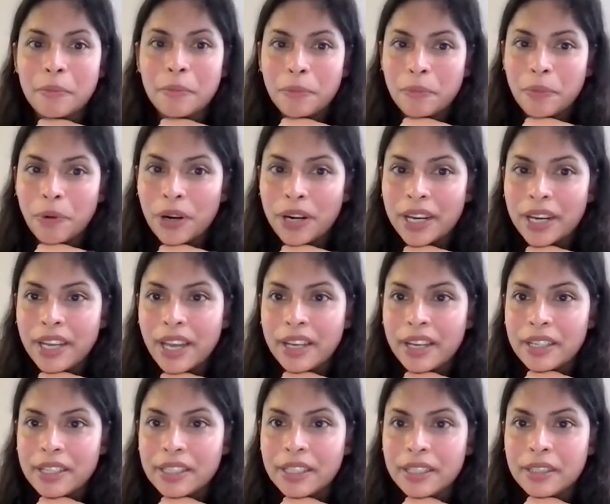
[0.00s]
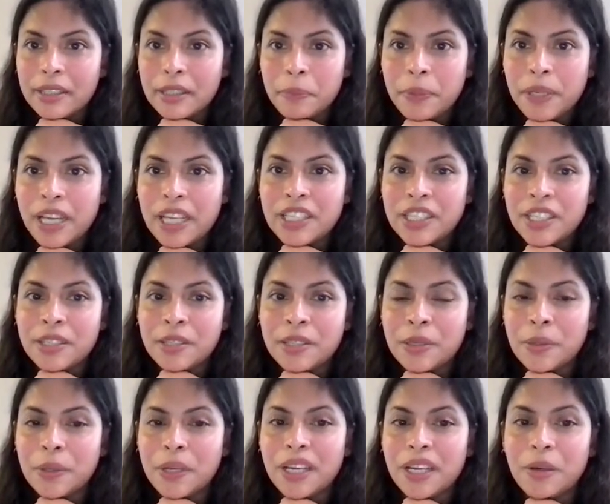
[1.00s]
Morgan Henderson, the PhD
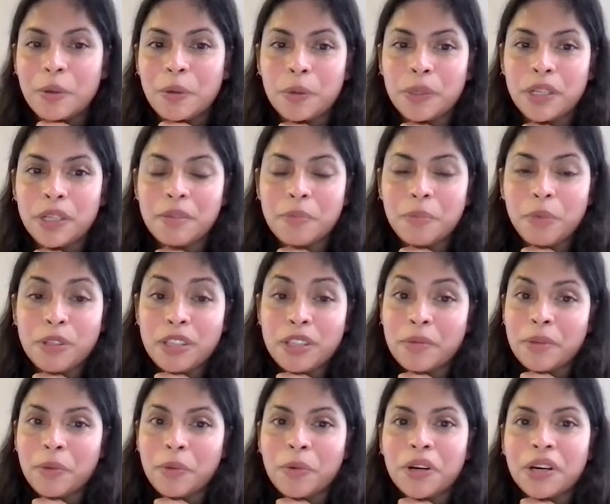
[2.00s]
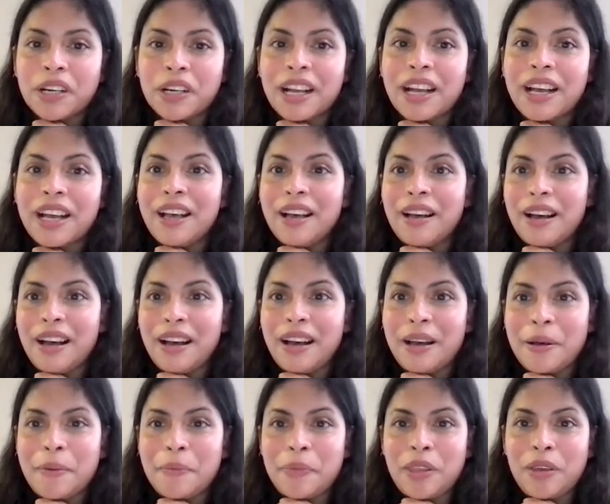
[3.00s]
student who did most of the work.
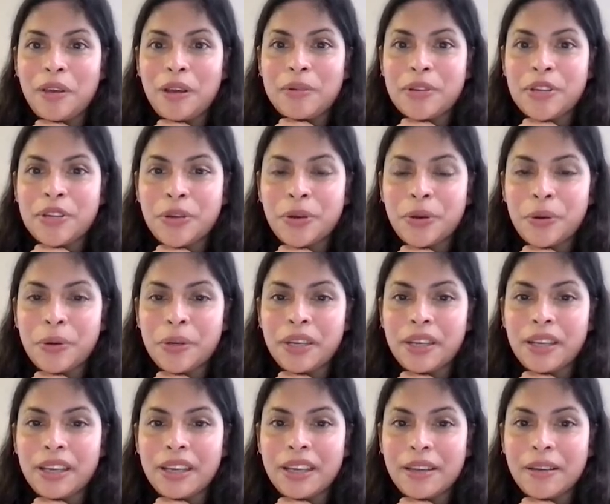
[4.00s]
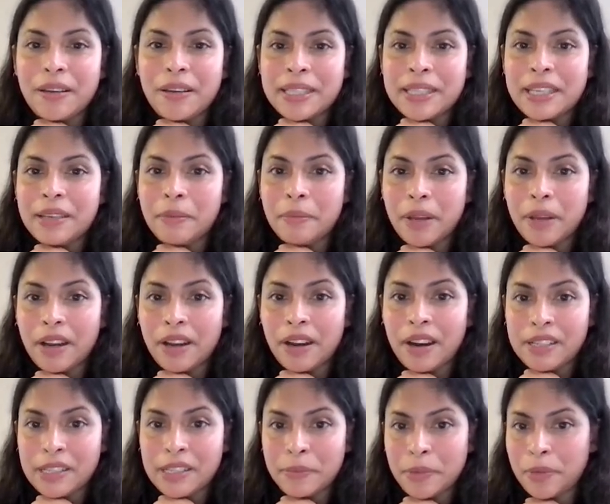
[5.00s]
You have shown, you have seen
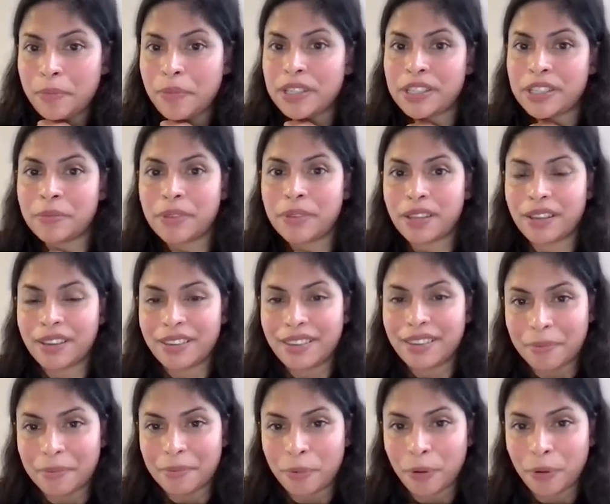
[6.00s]
Artem Pimachev, the